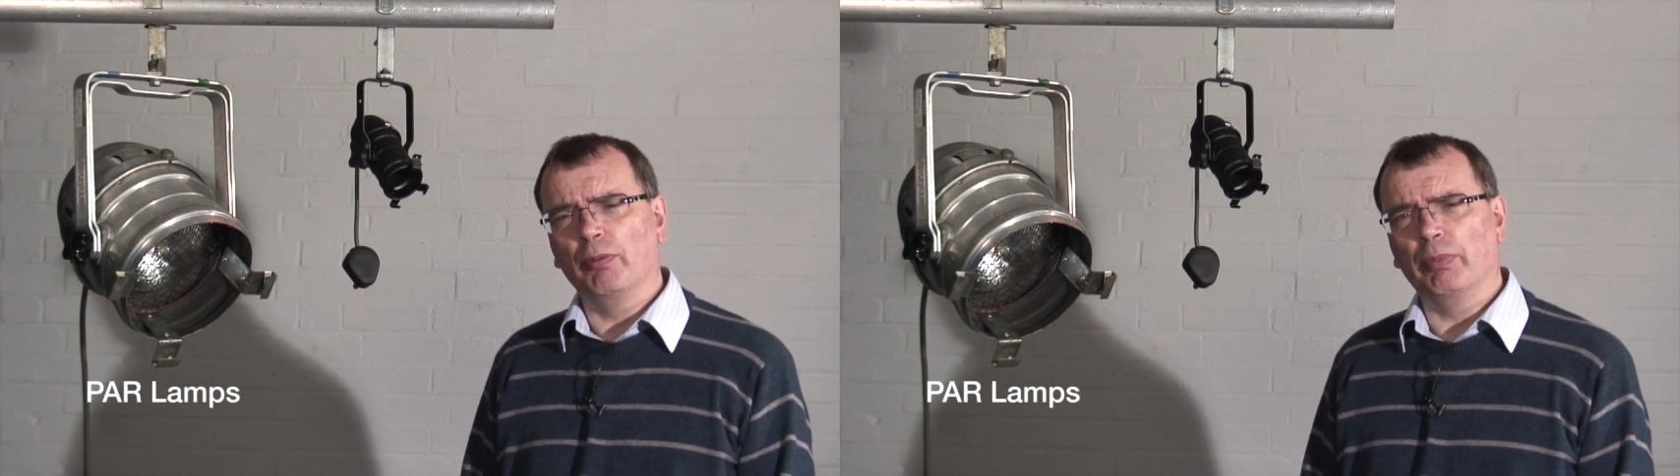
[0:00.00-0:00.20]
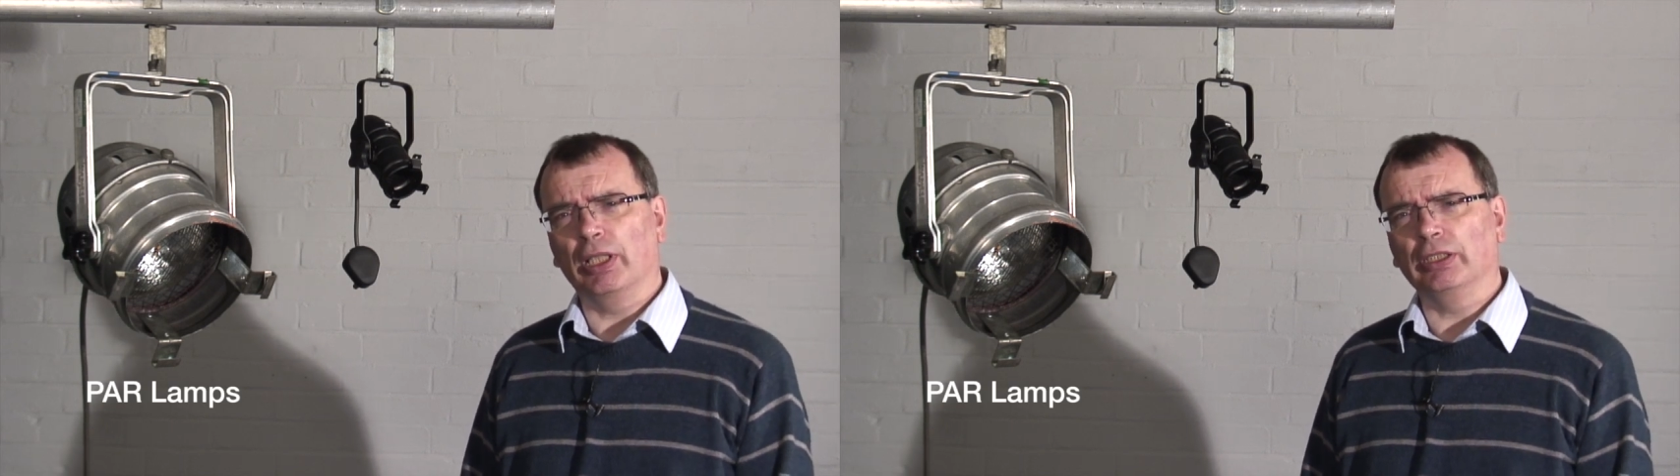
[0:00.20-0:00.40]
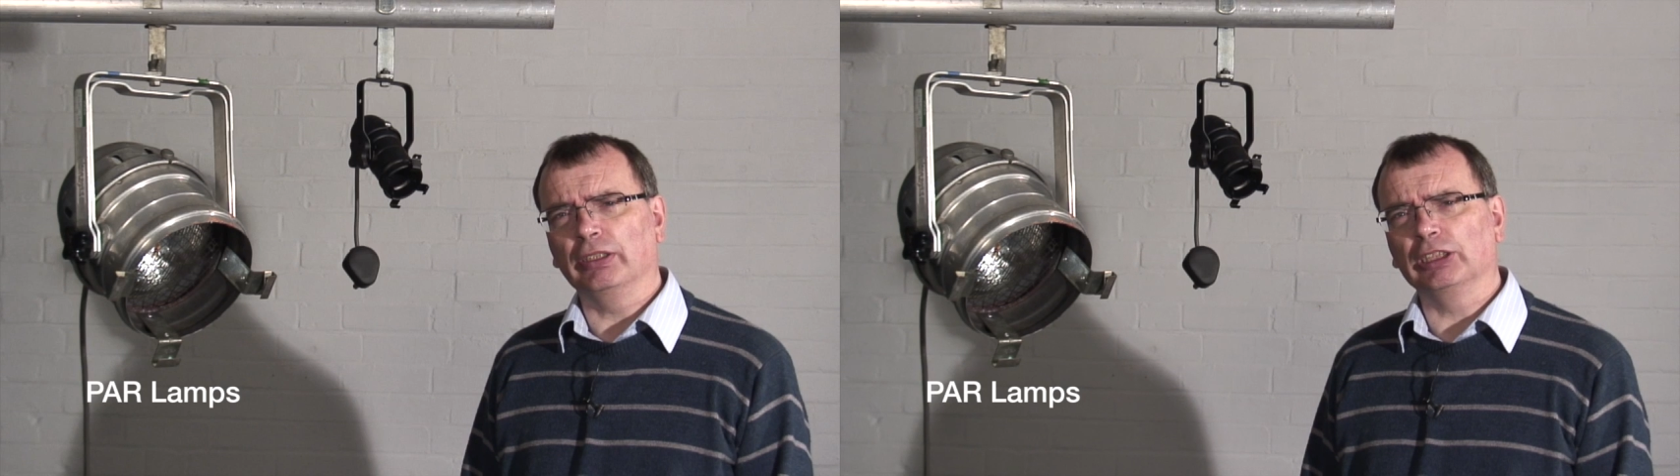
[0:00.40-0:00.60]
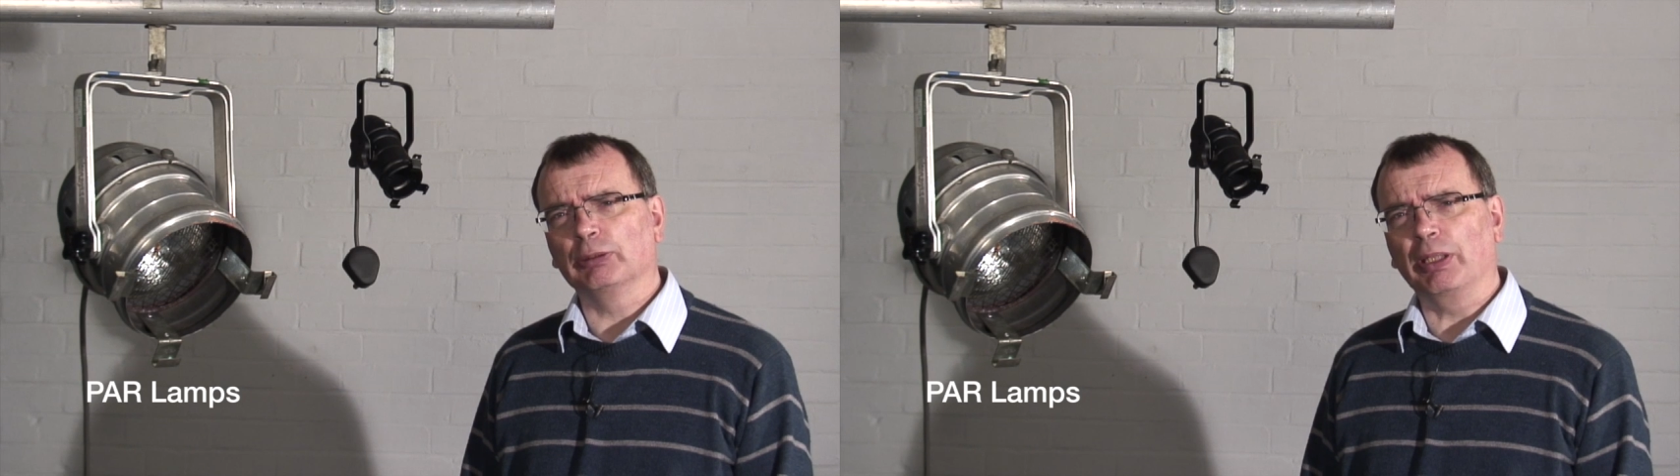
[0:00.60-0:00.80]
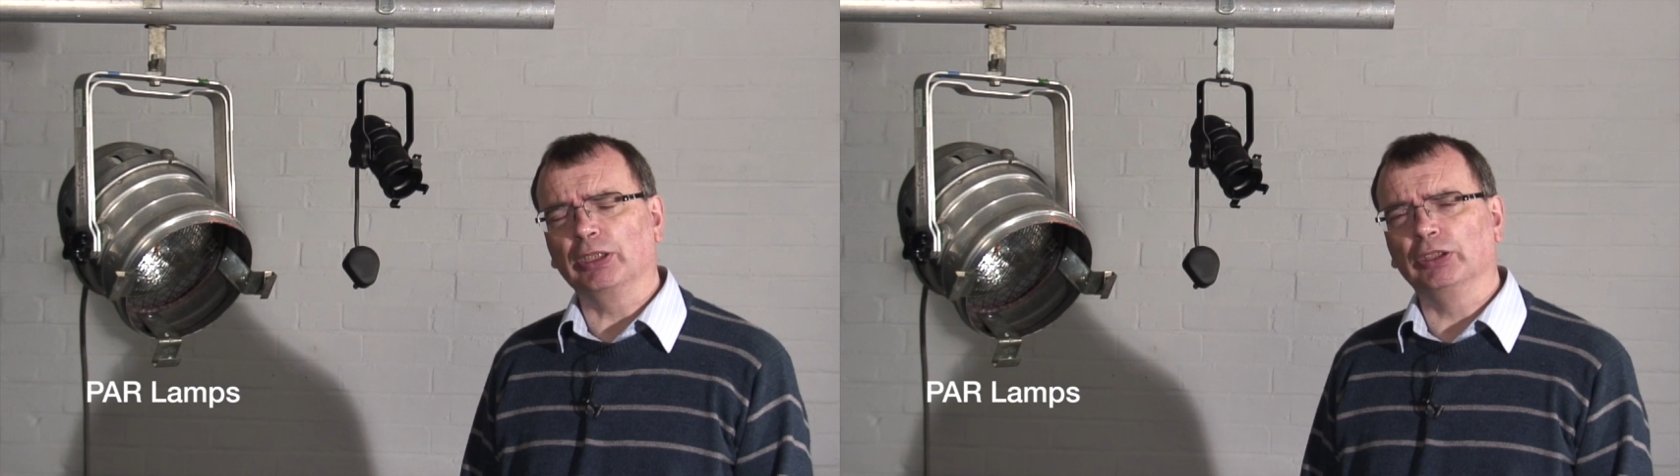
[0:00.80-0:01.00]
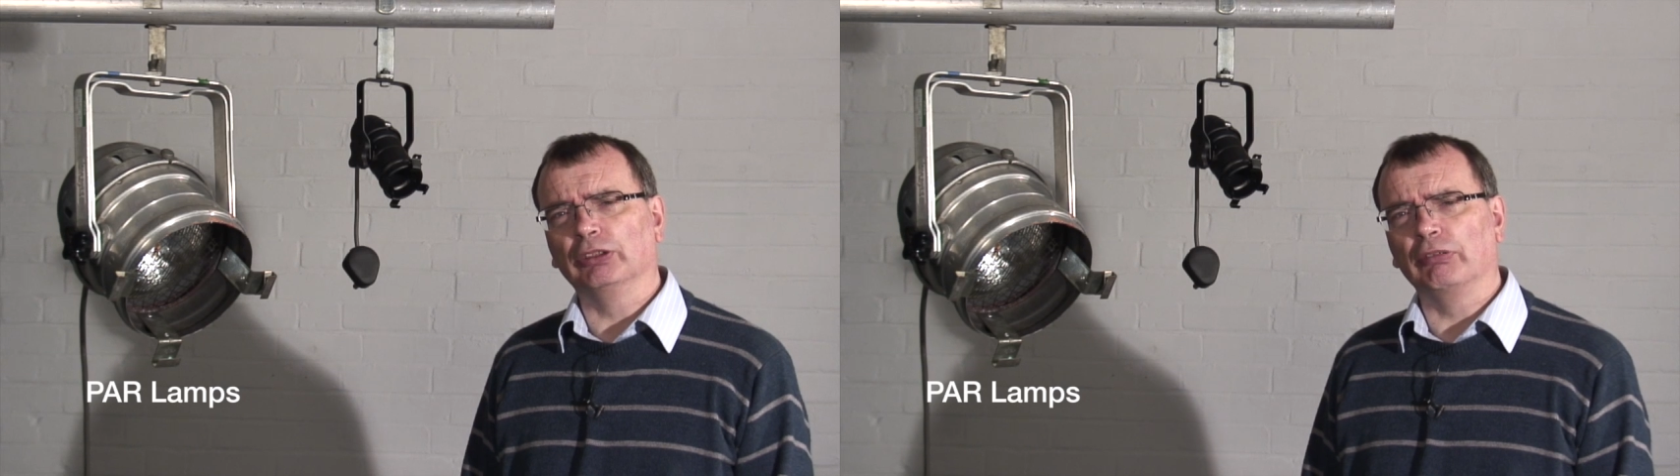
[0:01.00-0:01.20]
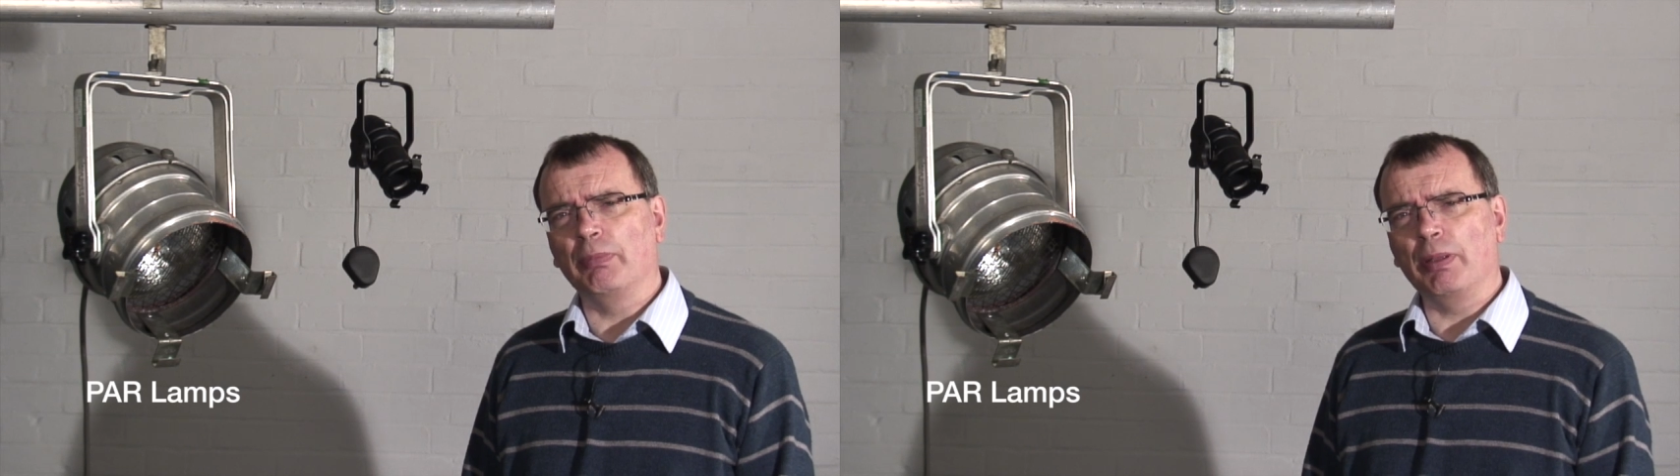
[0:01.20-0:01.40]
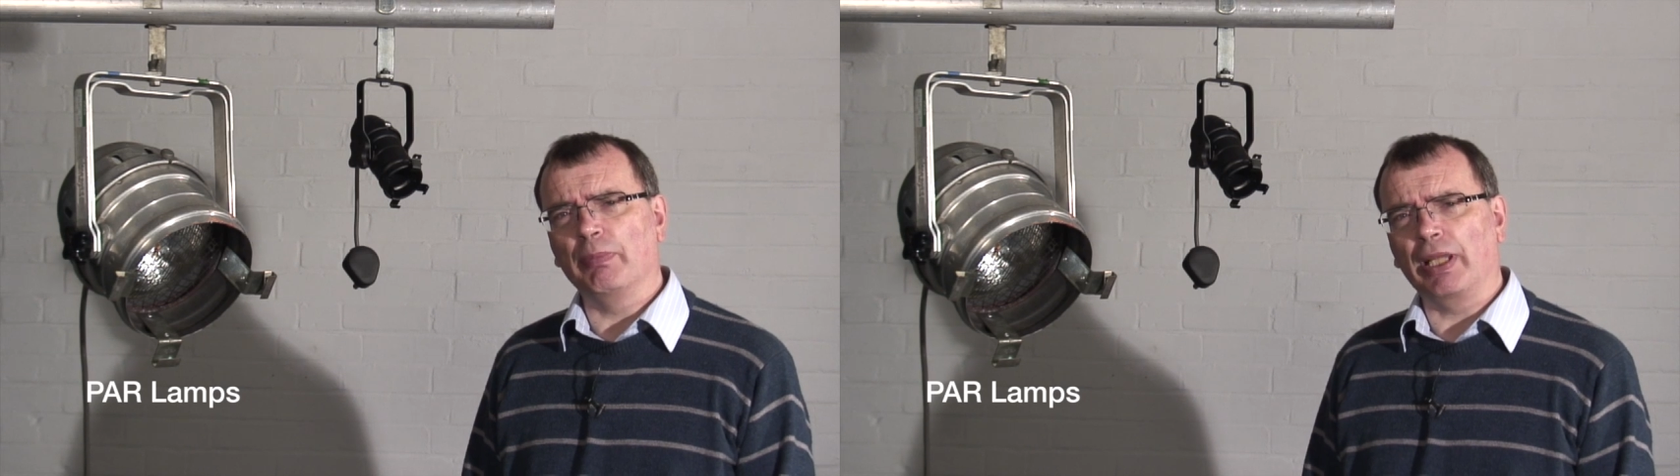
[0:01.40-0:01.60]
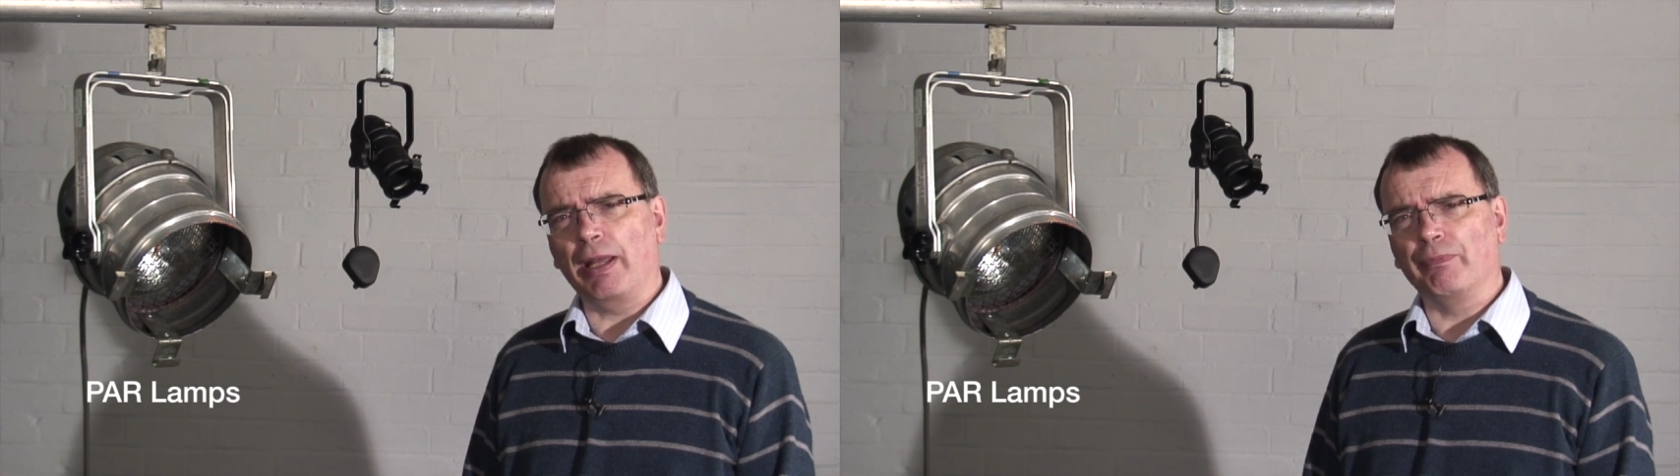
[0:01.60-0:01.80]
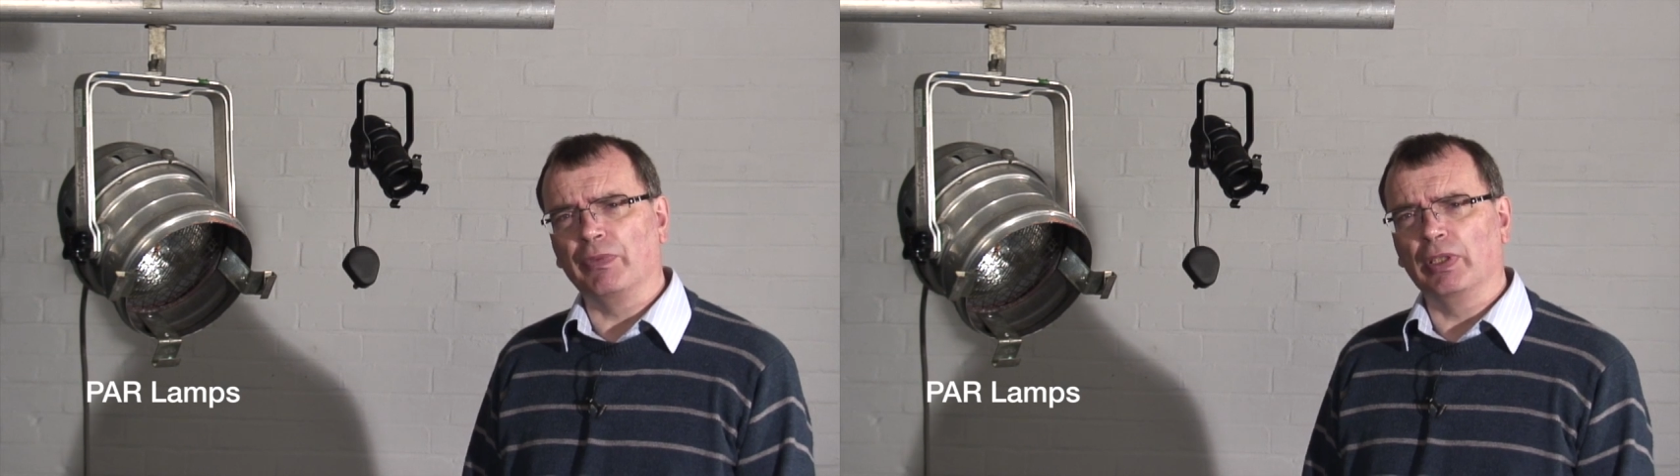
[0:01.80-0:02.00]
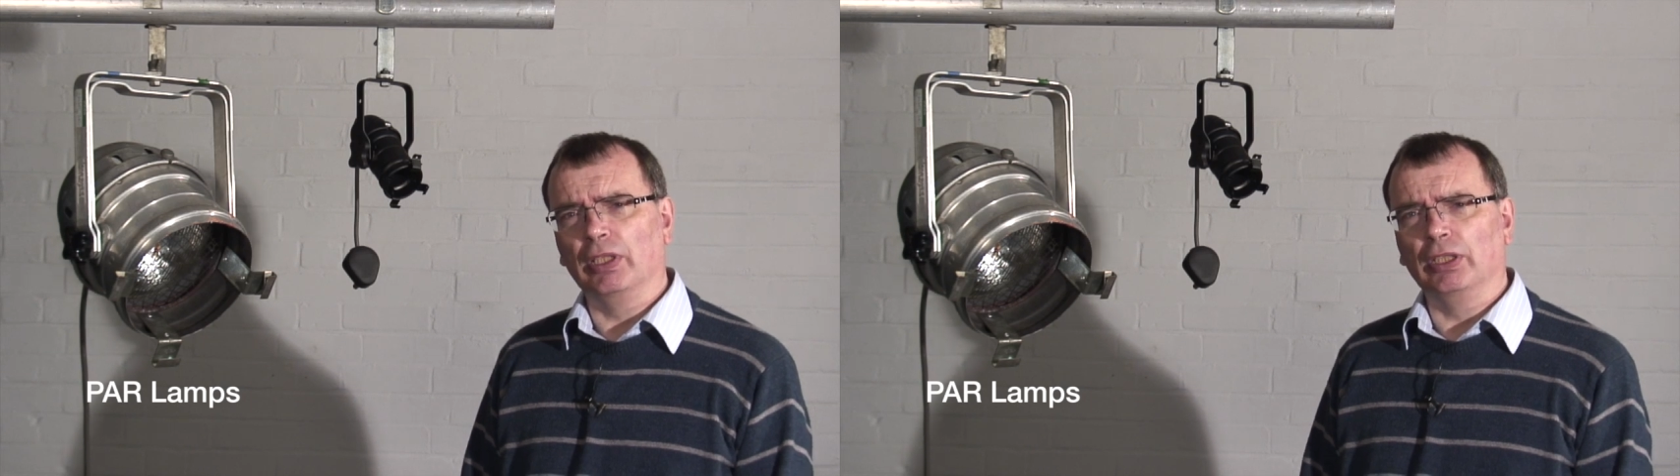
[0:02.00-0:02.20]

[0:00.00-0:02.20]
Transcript: but I don't expect you to remember that.